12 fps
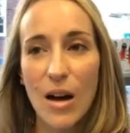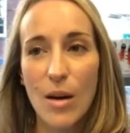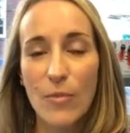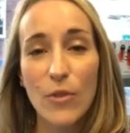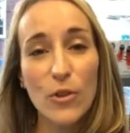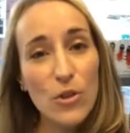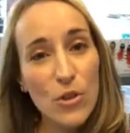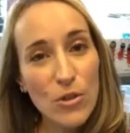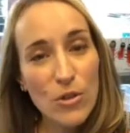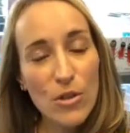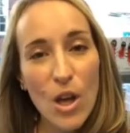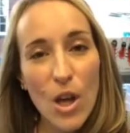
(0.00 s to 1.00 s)

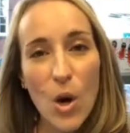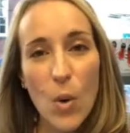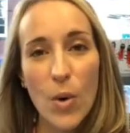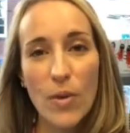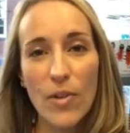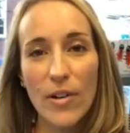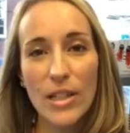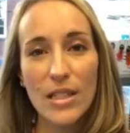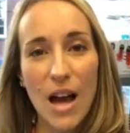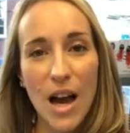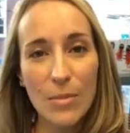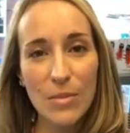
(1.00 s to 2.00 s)
virtues were very
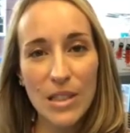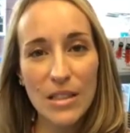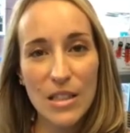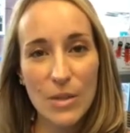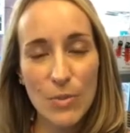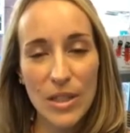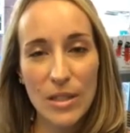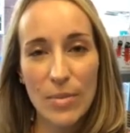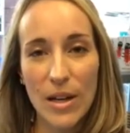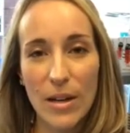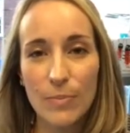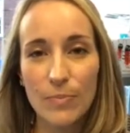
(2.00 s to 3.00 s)
timely to speak
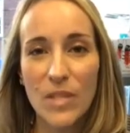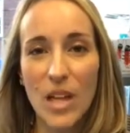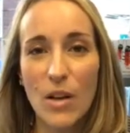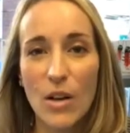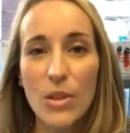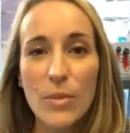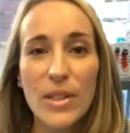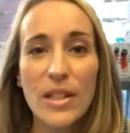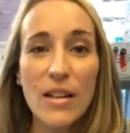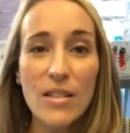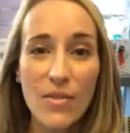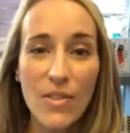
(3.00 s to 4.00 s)
about, not only
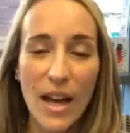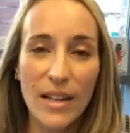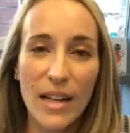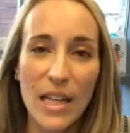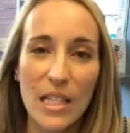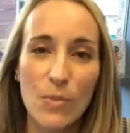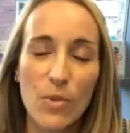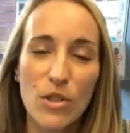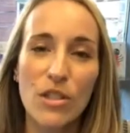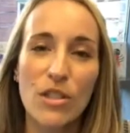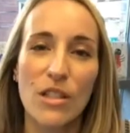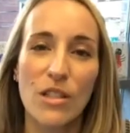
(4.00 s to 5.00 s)
because of that case, but
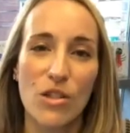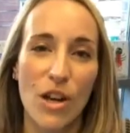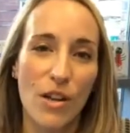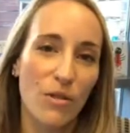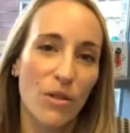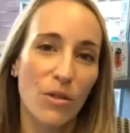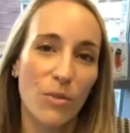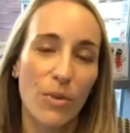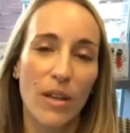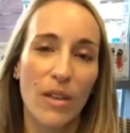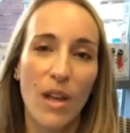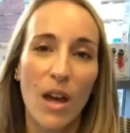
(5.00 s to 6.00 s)
just in general
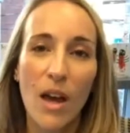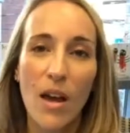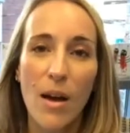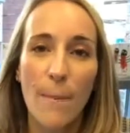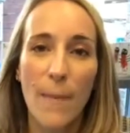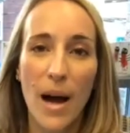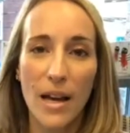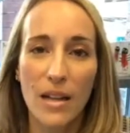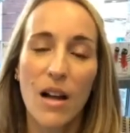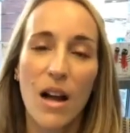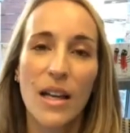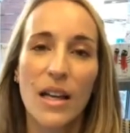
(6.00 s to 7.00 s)
with my
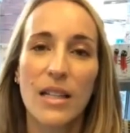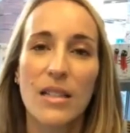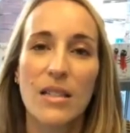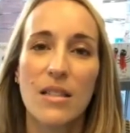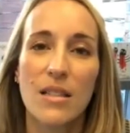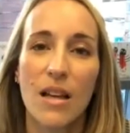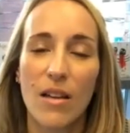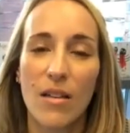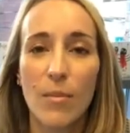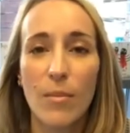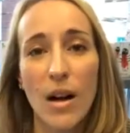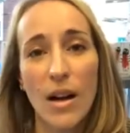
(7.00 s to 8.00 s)
clients,
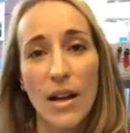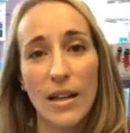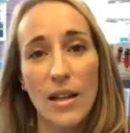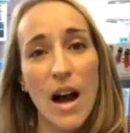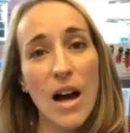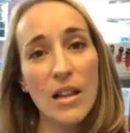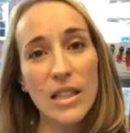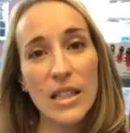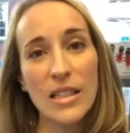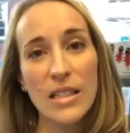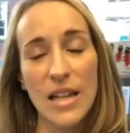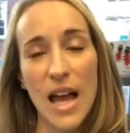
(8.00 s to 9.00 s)
my
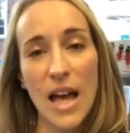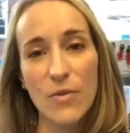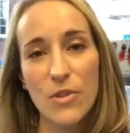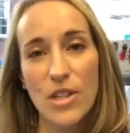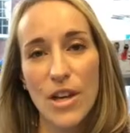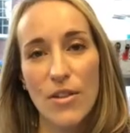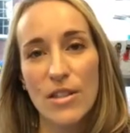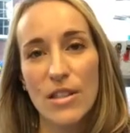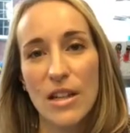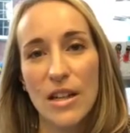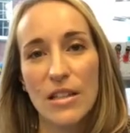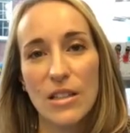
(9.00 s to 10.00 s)
colleagues and adversaries
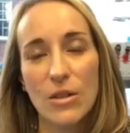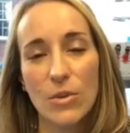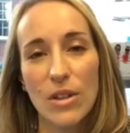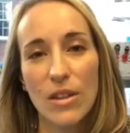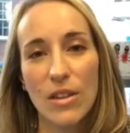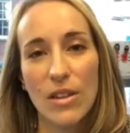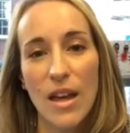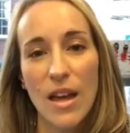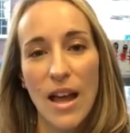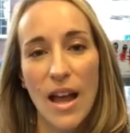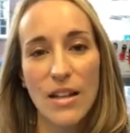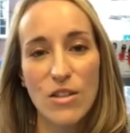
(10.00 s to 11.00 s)
that I deal with,
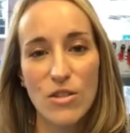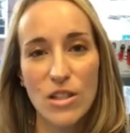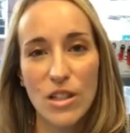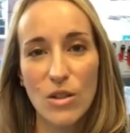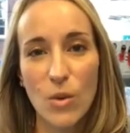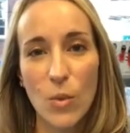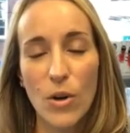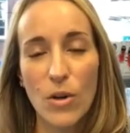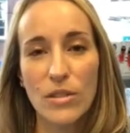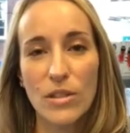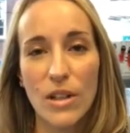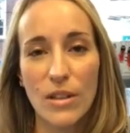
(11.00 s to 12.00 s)
and just in the
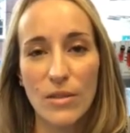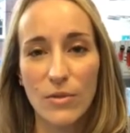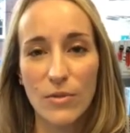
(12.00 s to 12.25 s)
world of